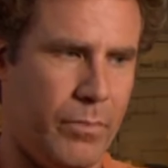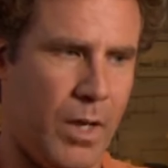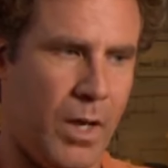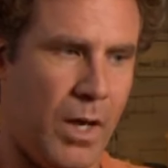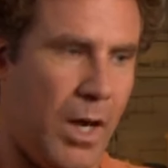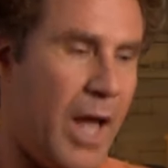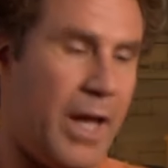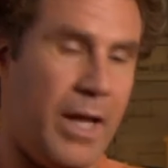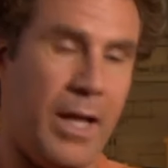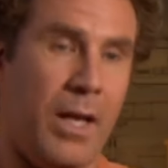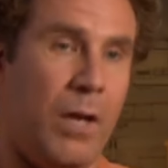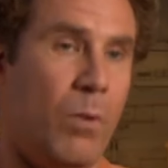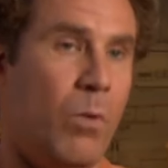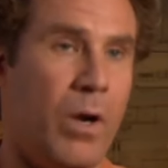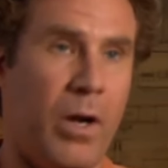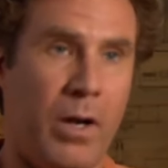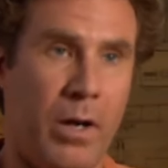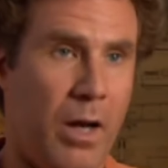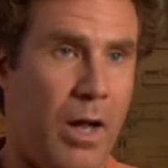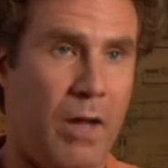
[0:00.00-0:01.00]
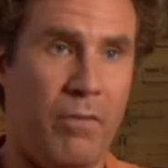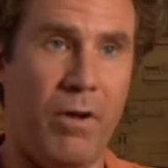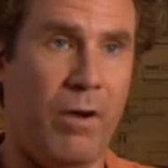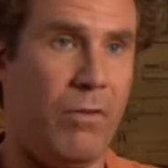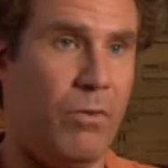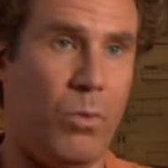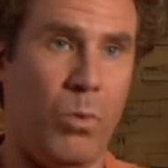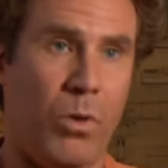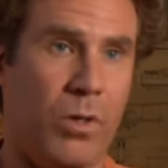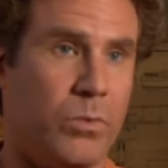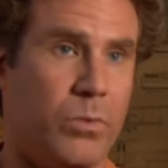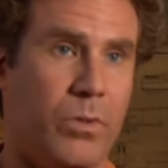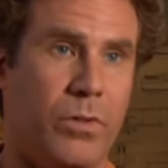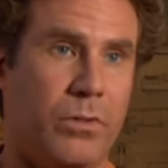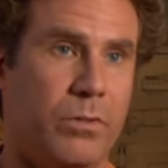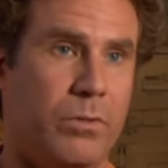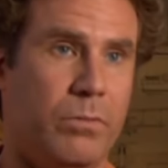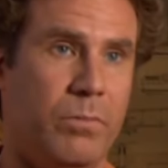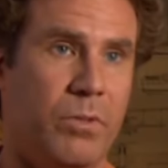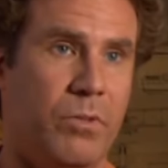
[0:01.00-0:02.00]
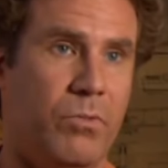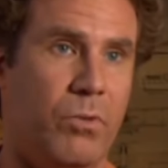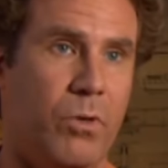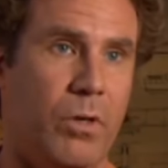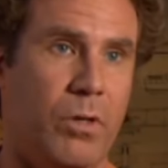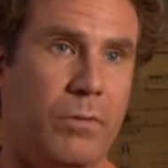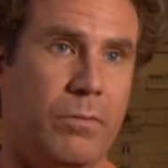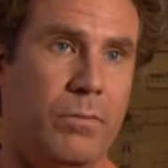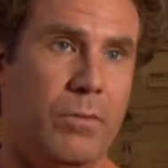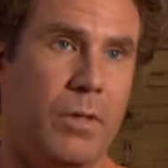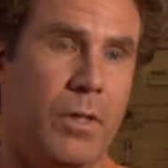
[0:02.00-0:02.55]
unlike anyone I've ever worked with before.